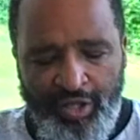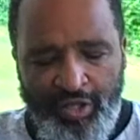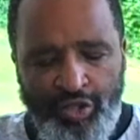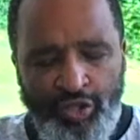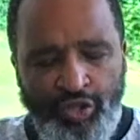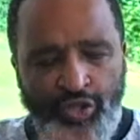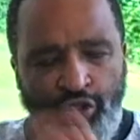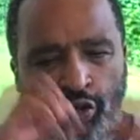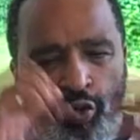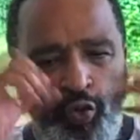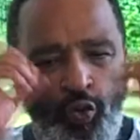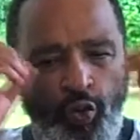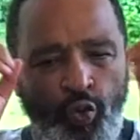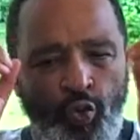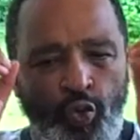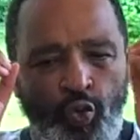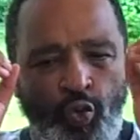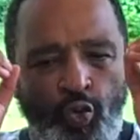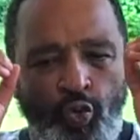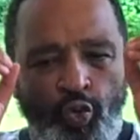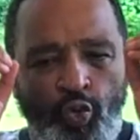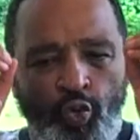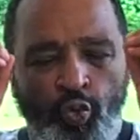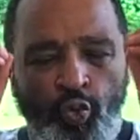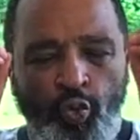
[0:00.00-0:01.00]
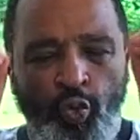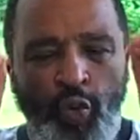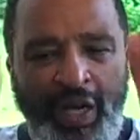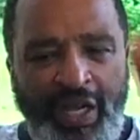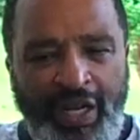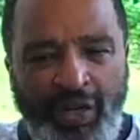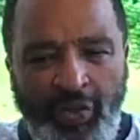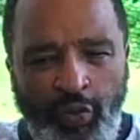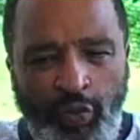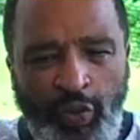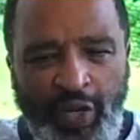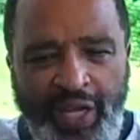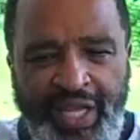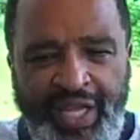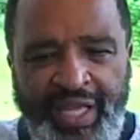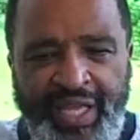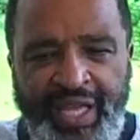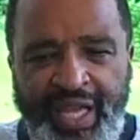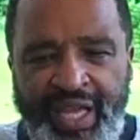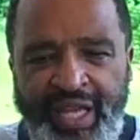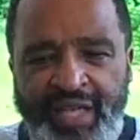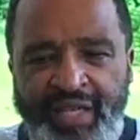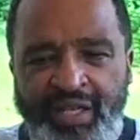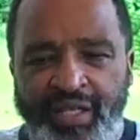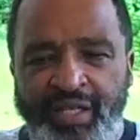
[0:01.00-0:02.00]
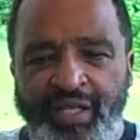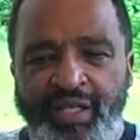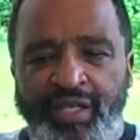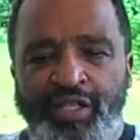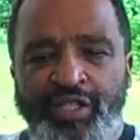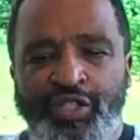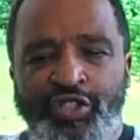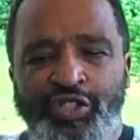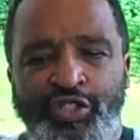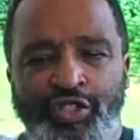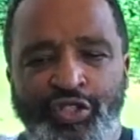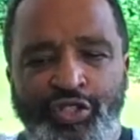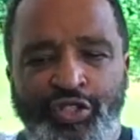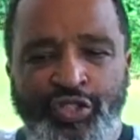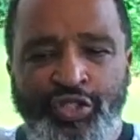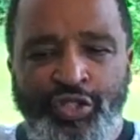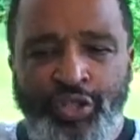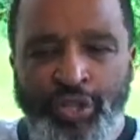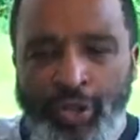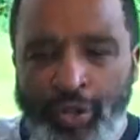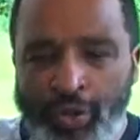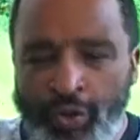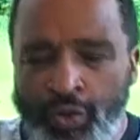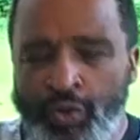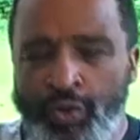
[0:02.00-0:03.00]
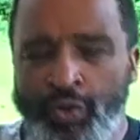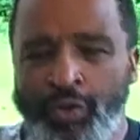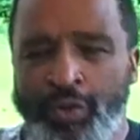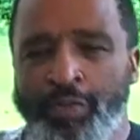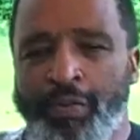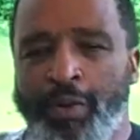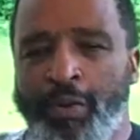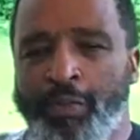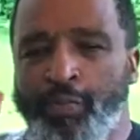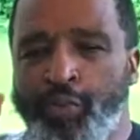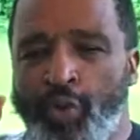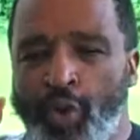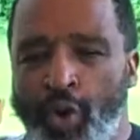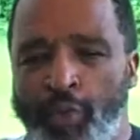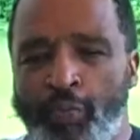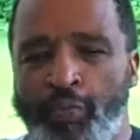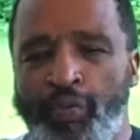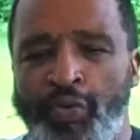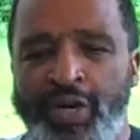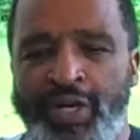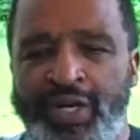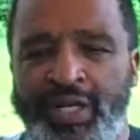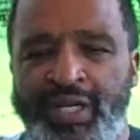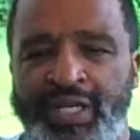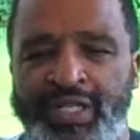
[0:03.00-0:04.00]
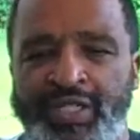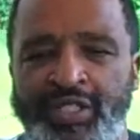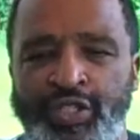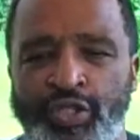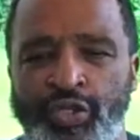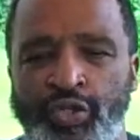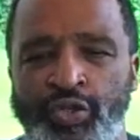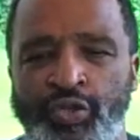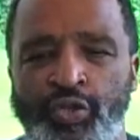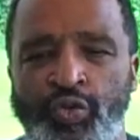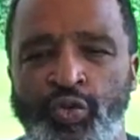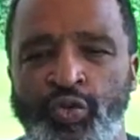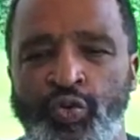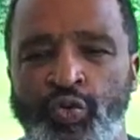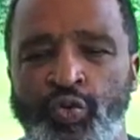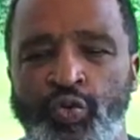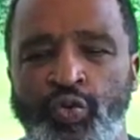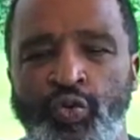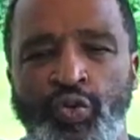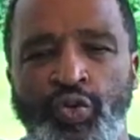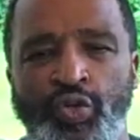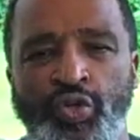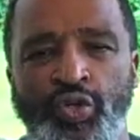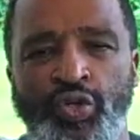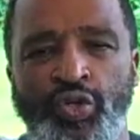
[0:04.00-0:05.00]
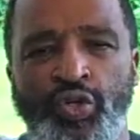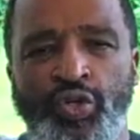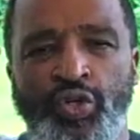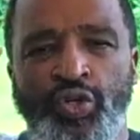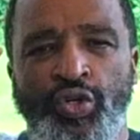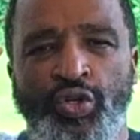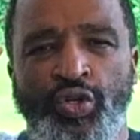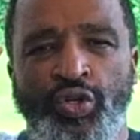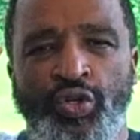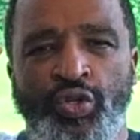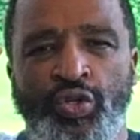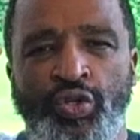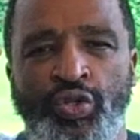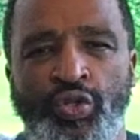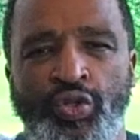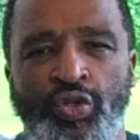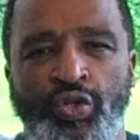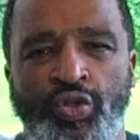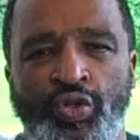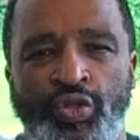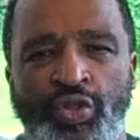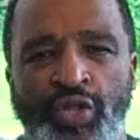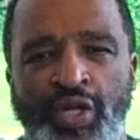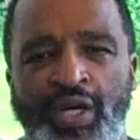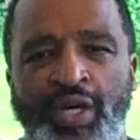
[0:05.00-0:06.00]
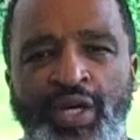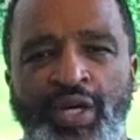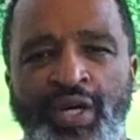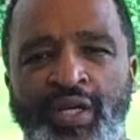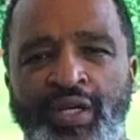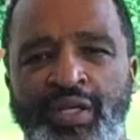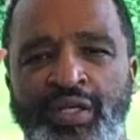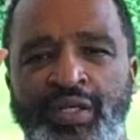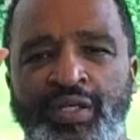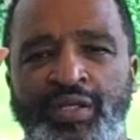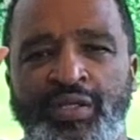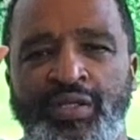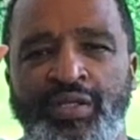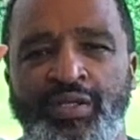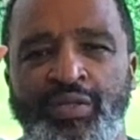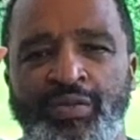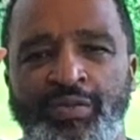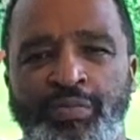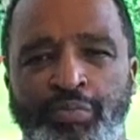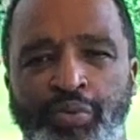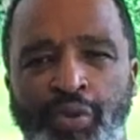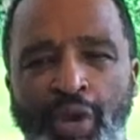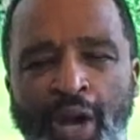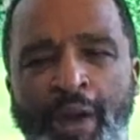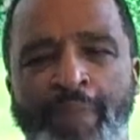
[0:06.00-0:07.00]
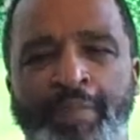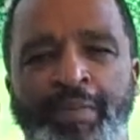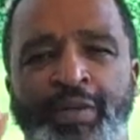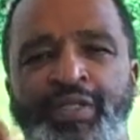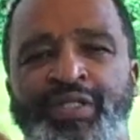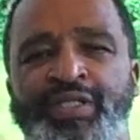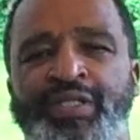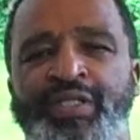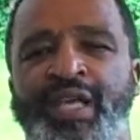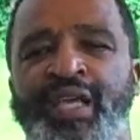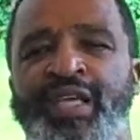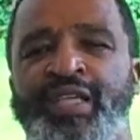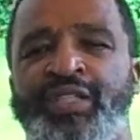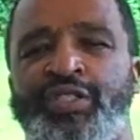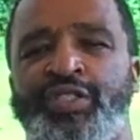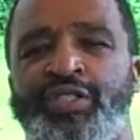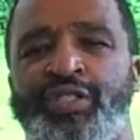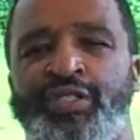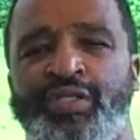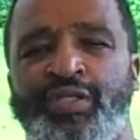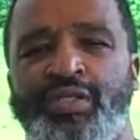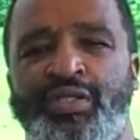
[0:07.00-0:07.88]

So when we can tune appropriately to the proper station